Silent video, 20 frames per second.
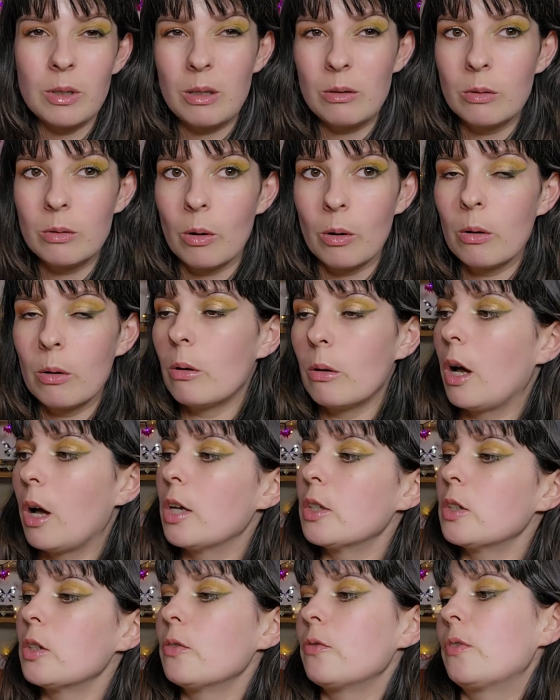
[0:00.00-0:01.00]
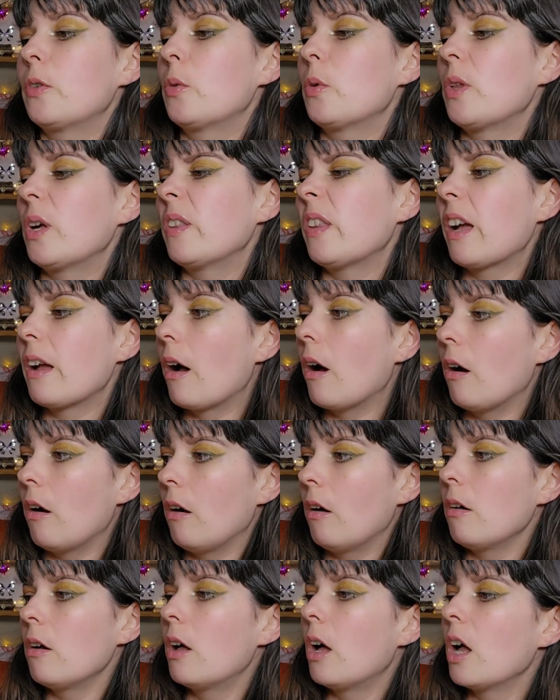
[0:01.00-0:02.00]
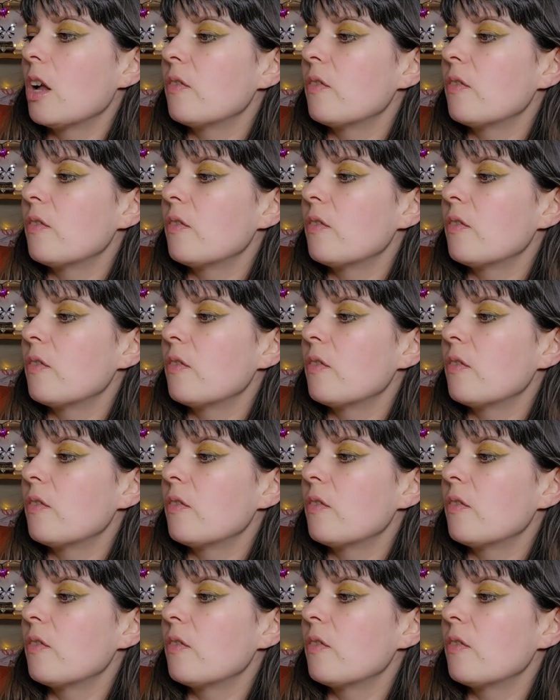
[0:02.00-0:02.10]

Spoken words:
they're not. I don't feel that they are.